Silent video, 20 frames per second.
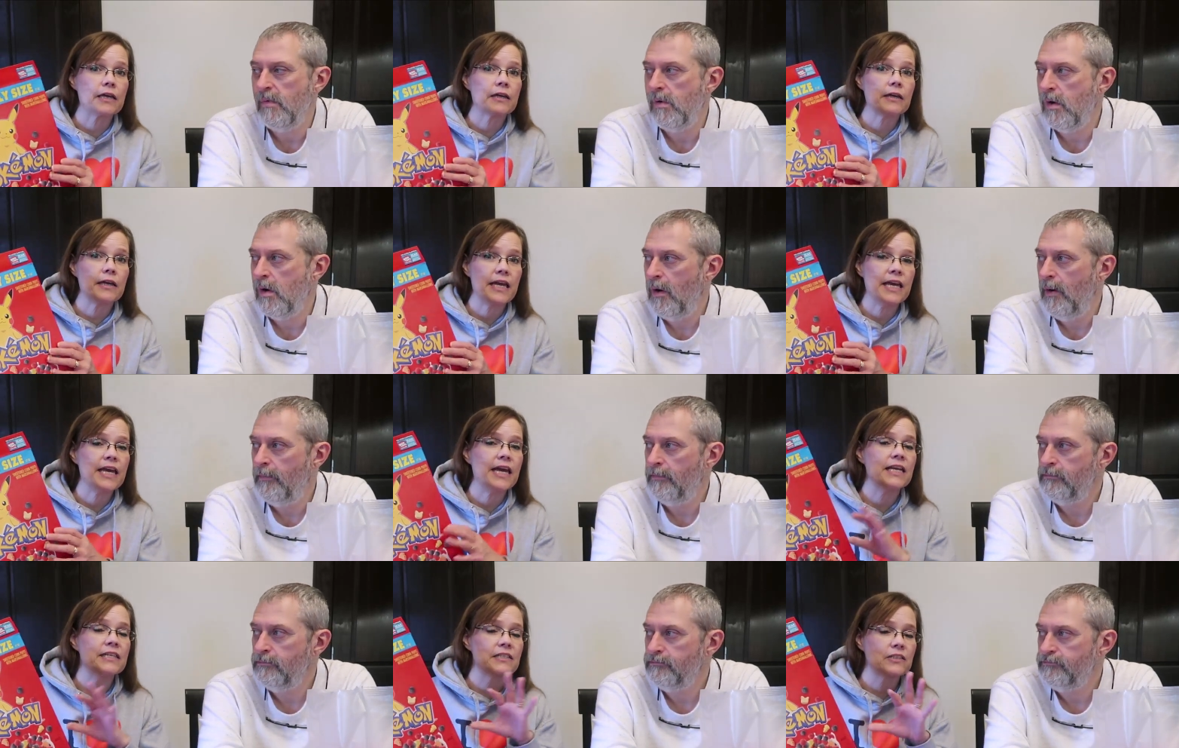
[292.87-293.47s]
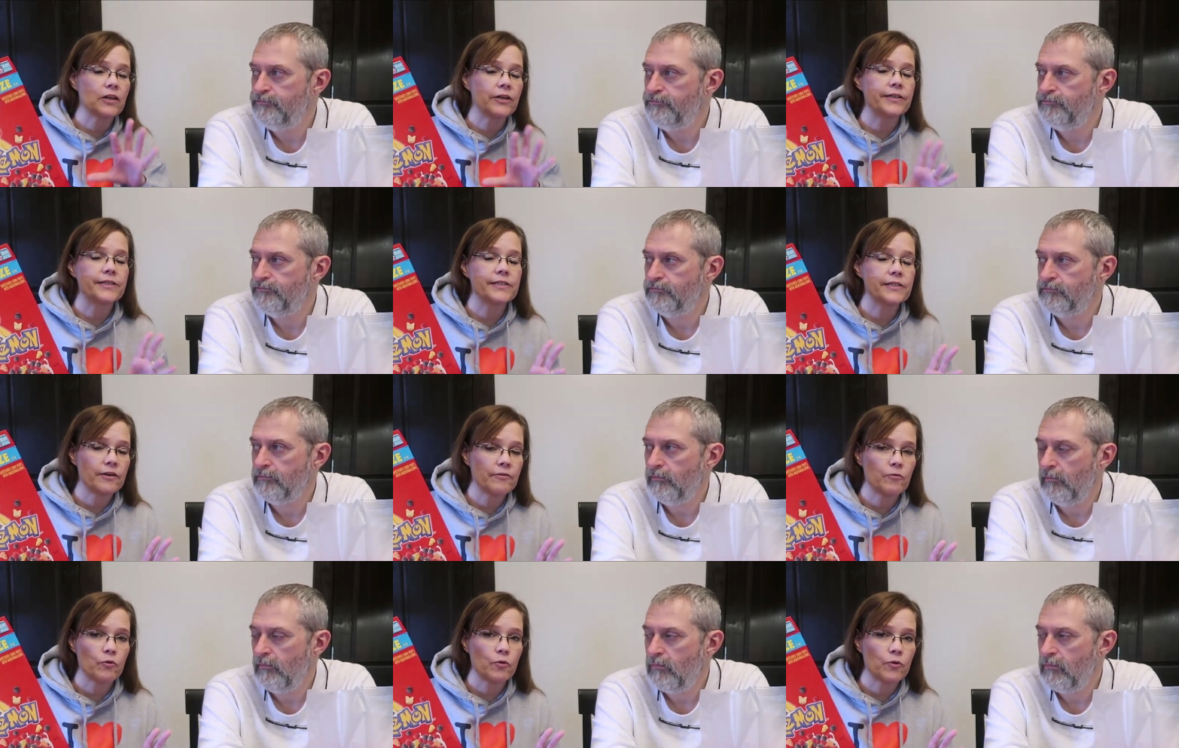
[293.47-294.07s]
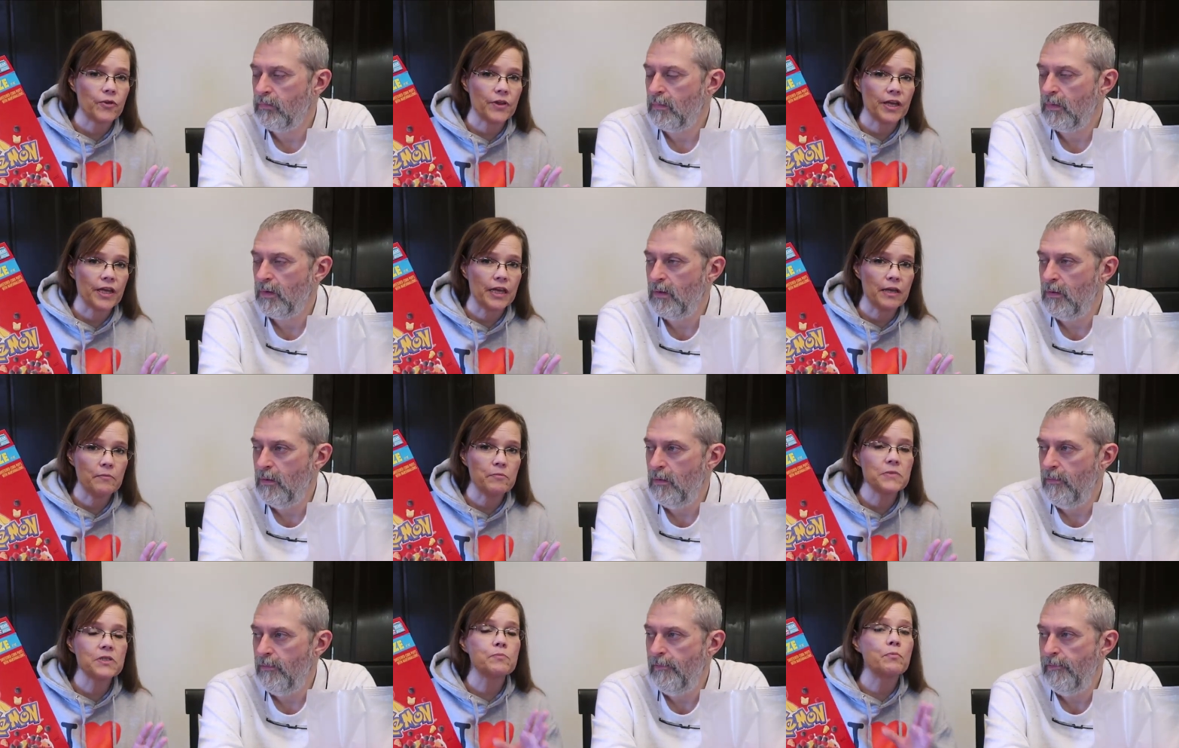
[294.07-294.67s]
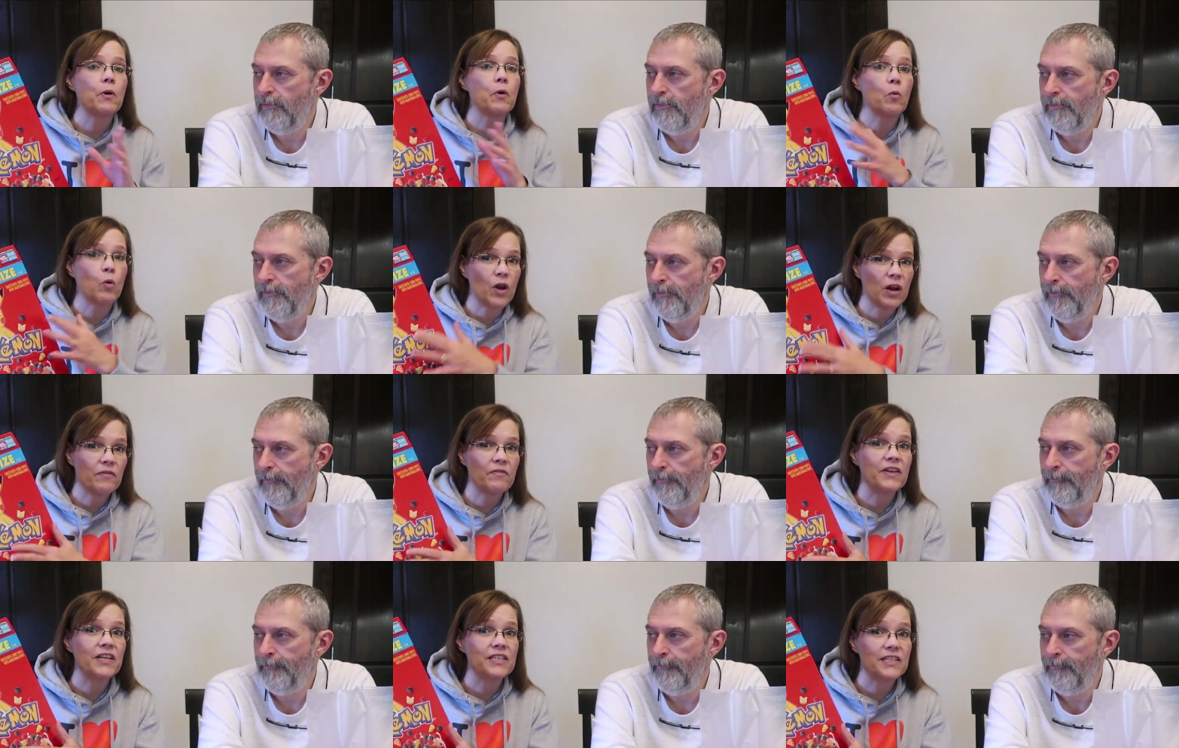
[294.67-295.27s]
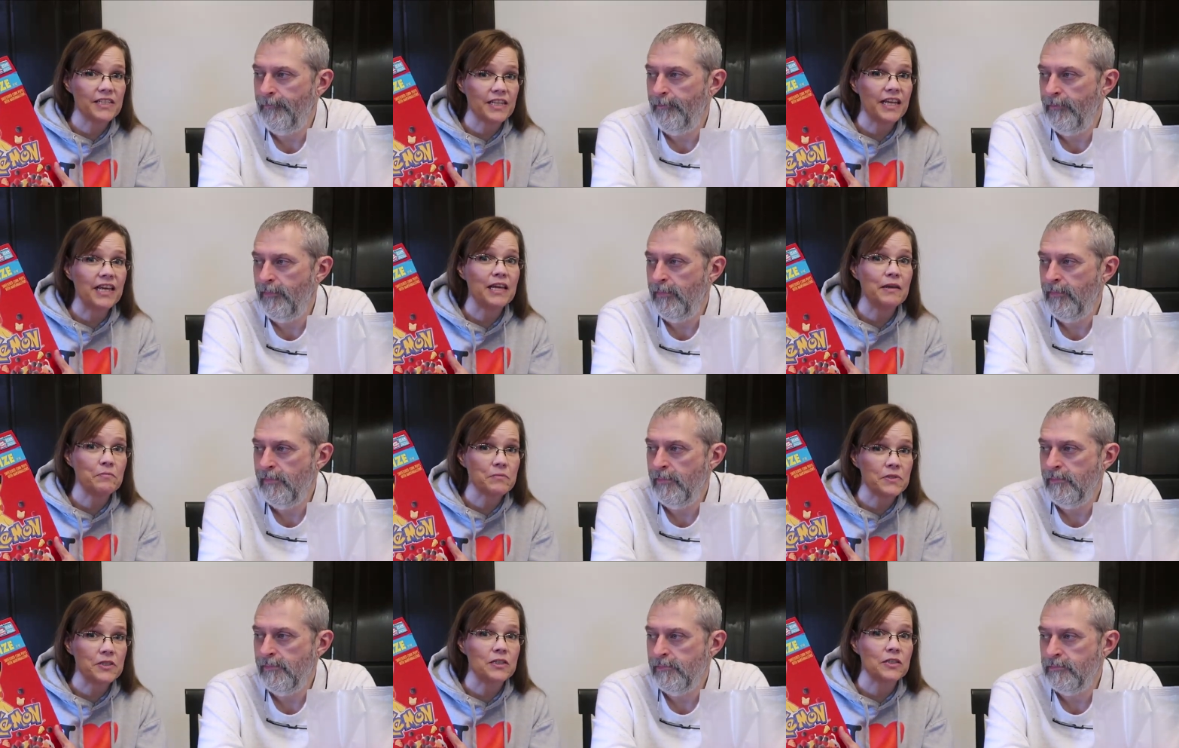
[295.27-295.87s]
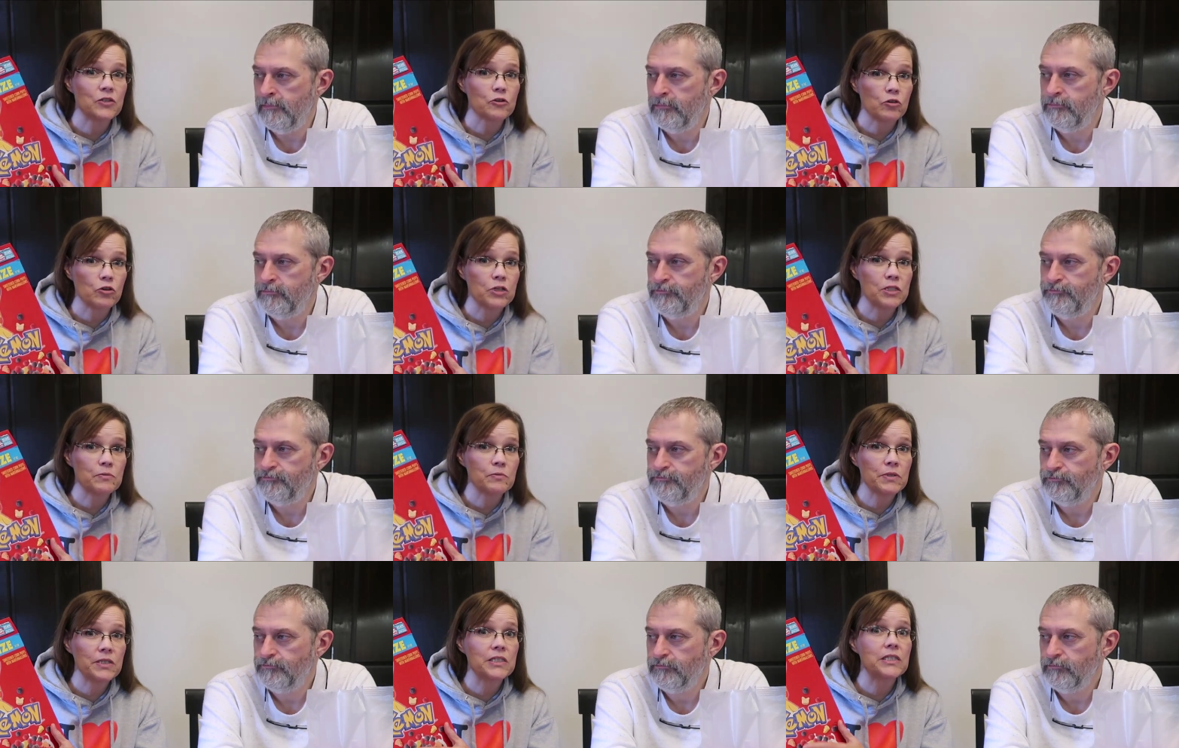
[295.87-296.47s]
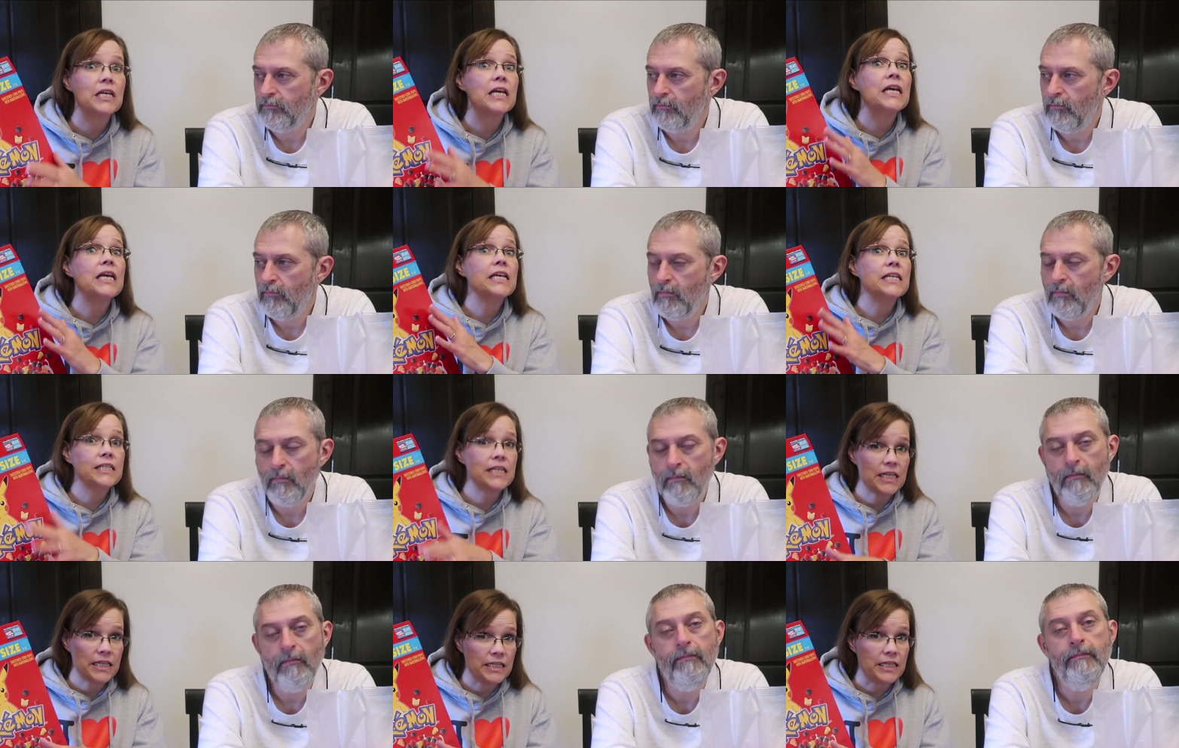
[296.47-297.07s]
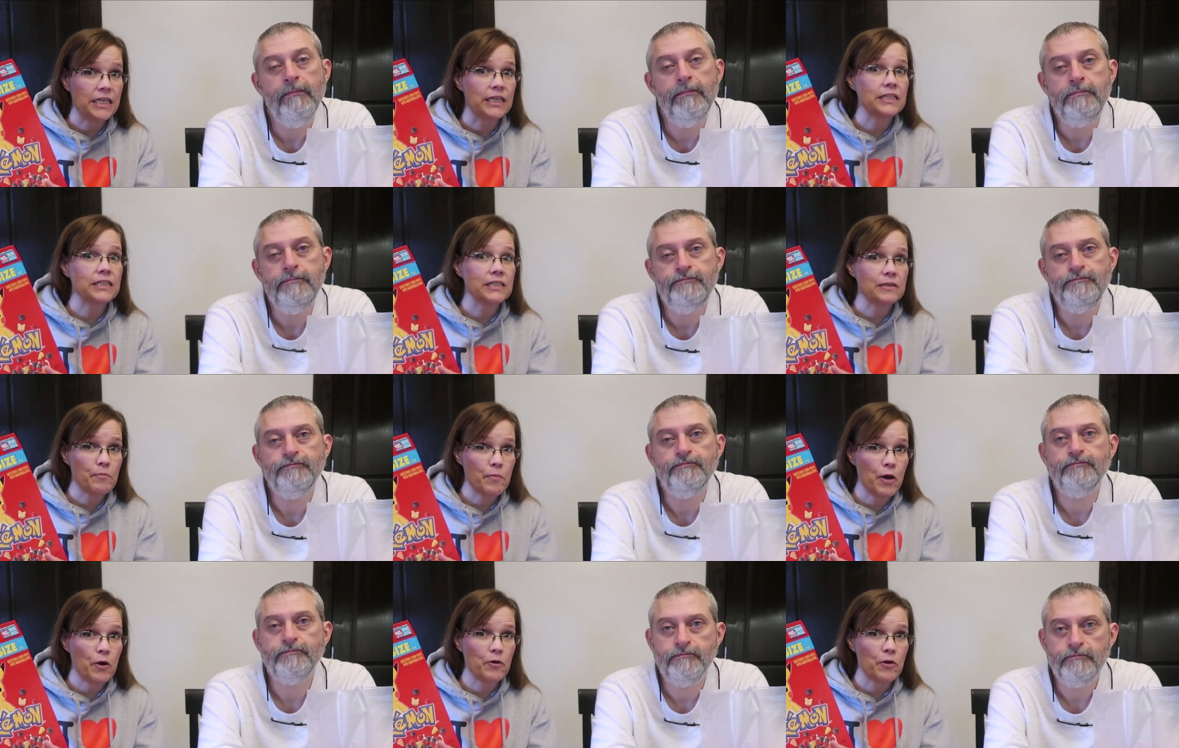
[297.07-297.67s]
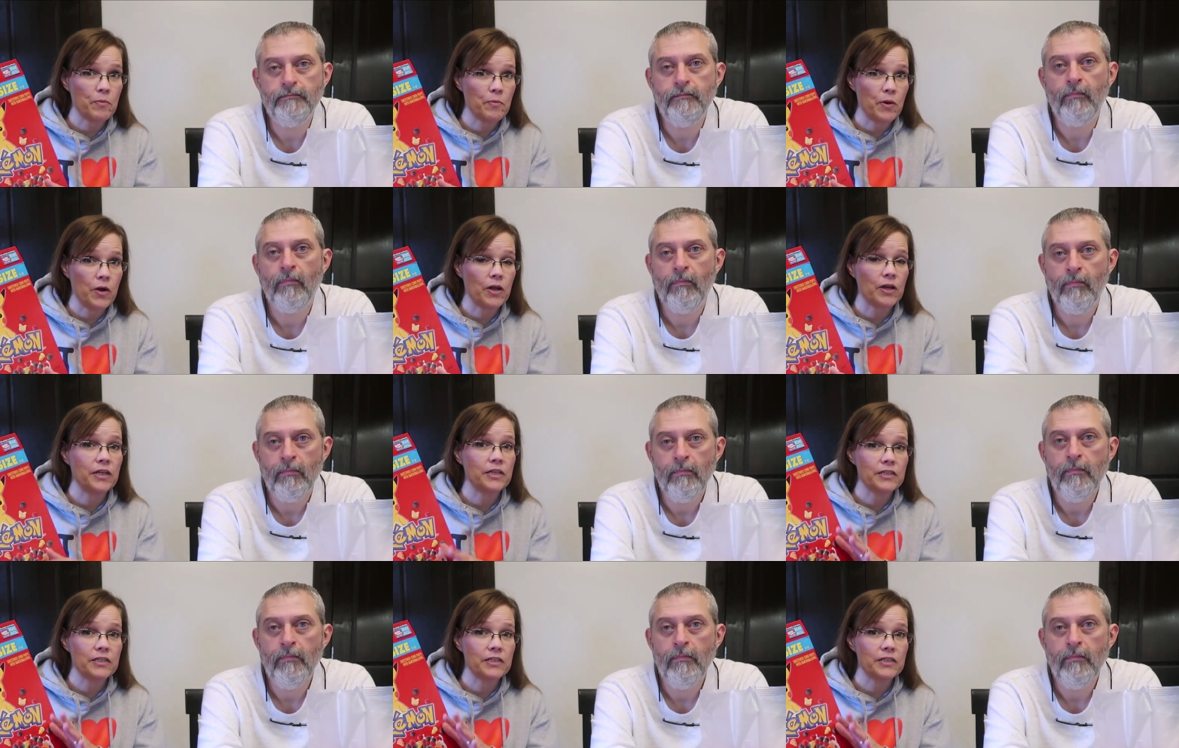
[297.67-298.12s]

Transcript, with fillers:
Speaker 1: he has like several themes, but one of his themes this Christmas he's getting some Pokemon.